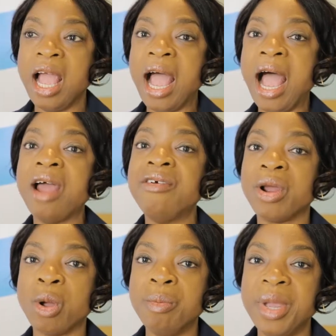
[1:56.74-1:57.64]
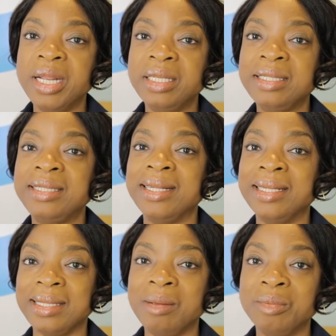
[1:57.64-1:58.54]
I recommend
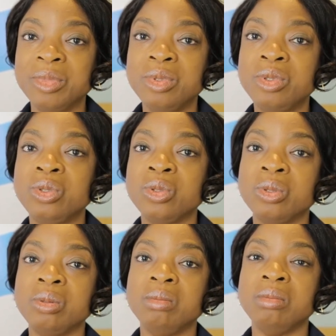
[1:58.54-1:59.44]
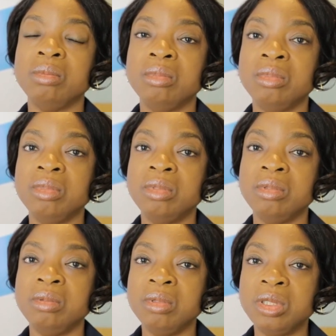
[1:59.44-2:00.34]
Testem
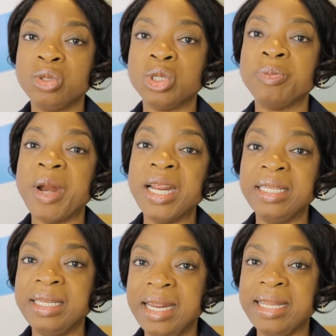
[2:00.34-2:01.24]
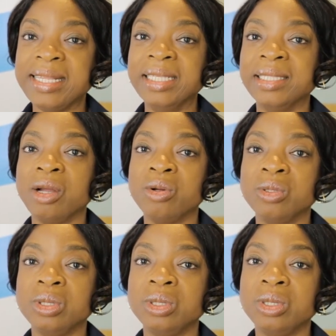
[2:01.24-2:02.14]
to spread the
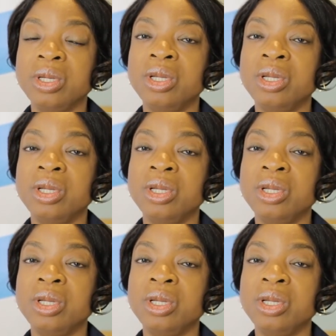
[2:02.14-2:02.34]
tentacles